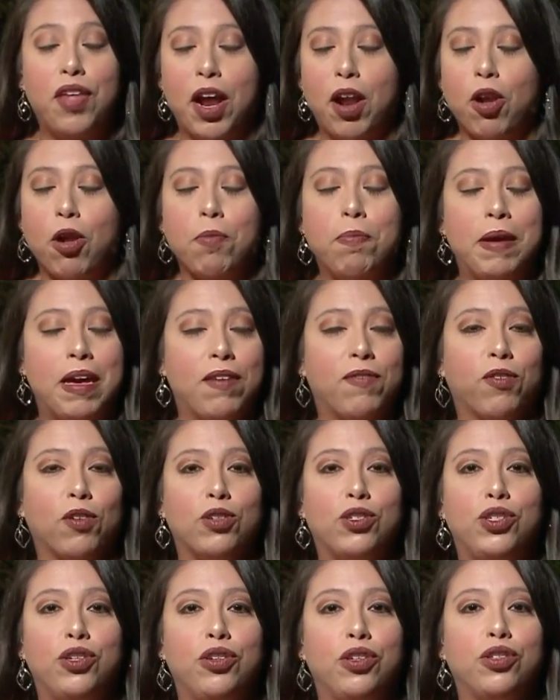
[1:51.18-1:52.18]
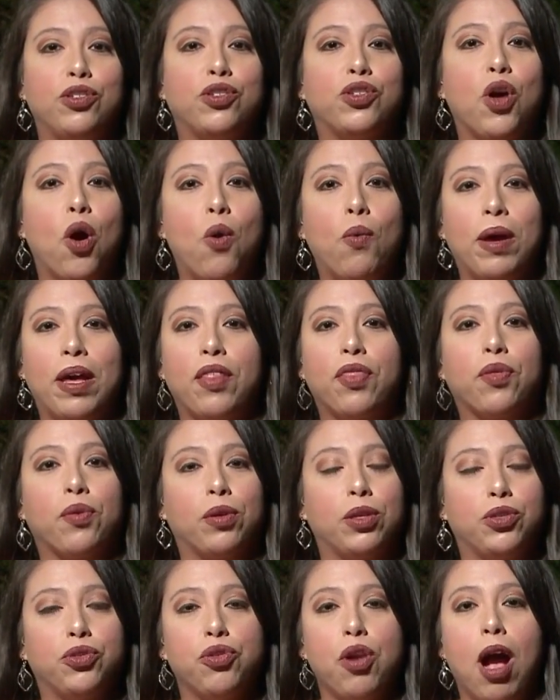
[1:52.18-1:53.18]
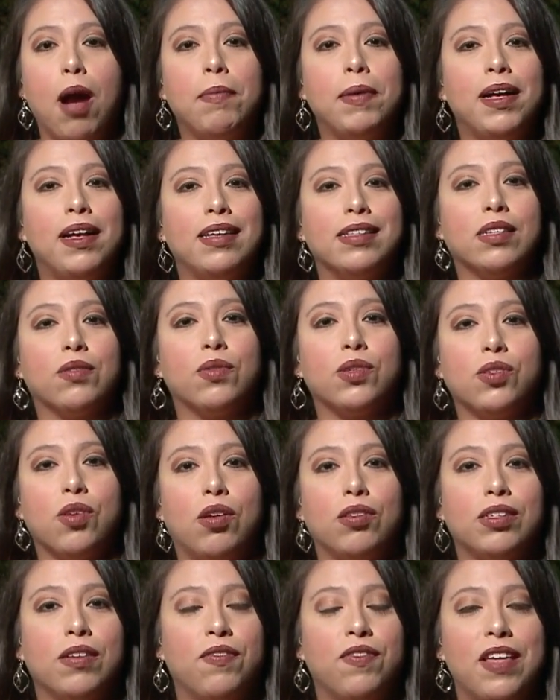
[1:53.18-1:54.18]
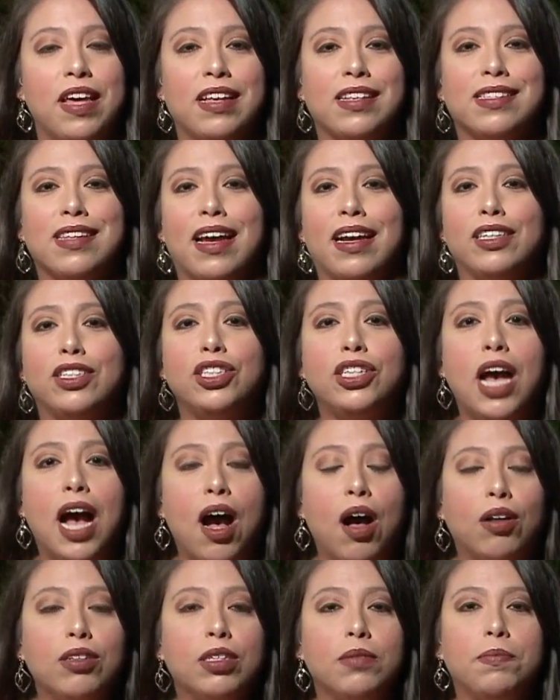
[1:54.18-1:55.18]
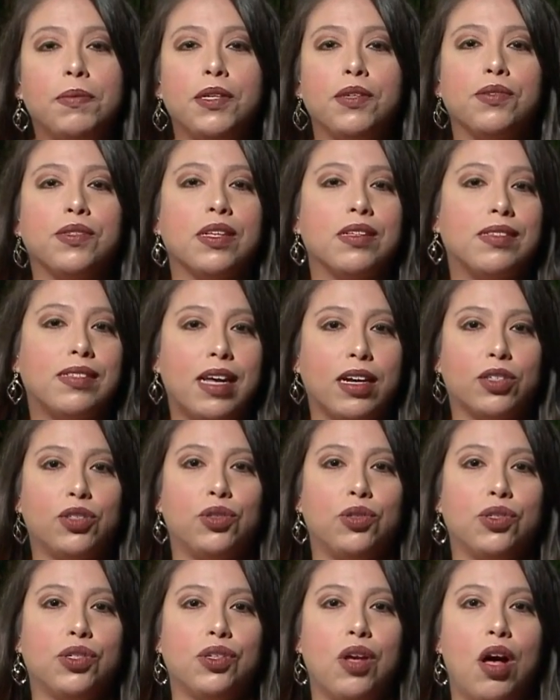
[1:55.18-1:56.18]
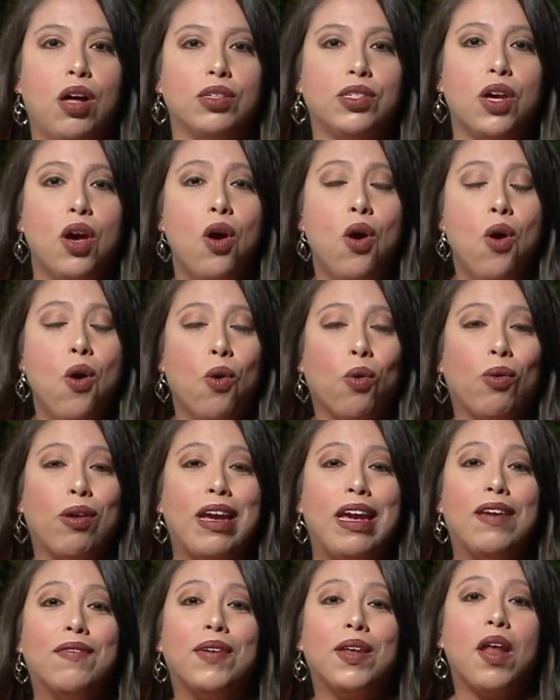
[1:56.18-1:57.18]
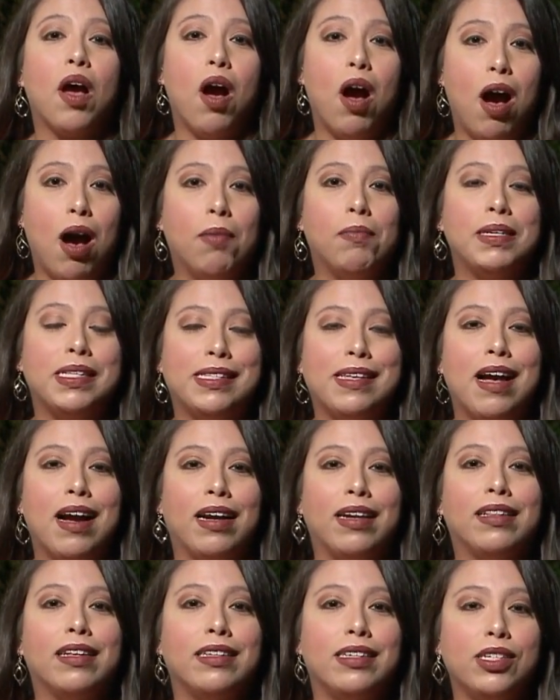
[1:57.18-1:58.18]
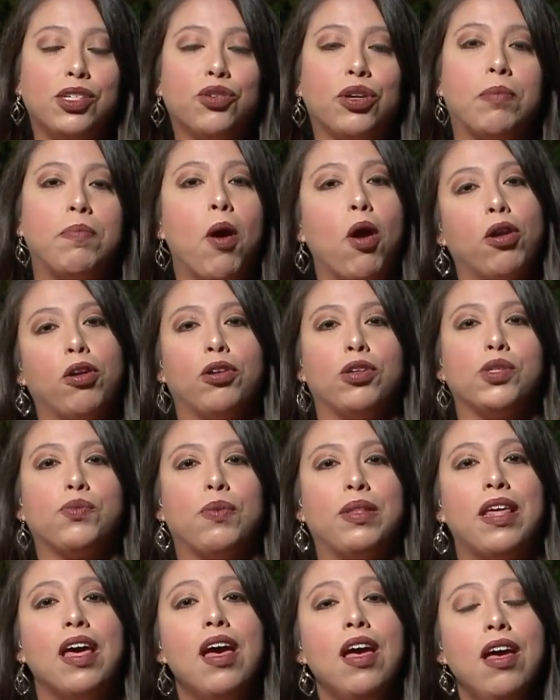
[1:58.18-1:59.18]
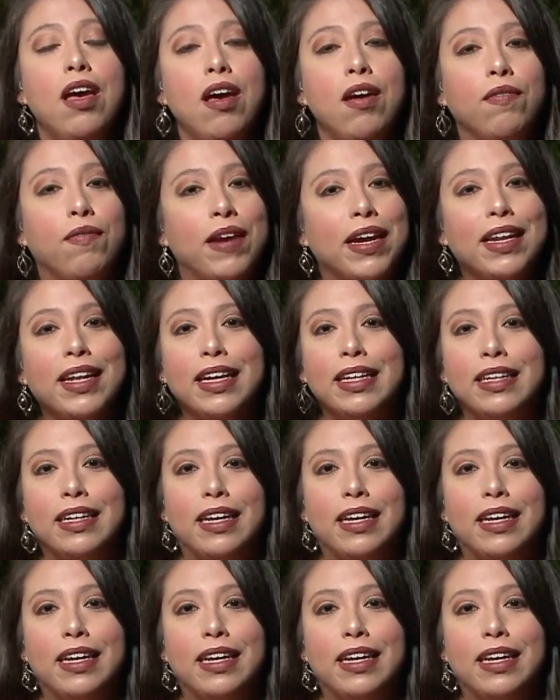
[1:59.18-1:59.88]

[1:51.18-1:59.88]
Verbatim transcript: therapy for students going through trauma as a result of things like child abuse, sexual assault, or even homicide. The district partners with Vida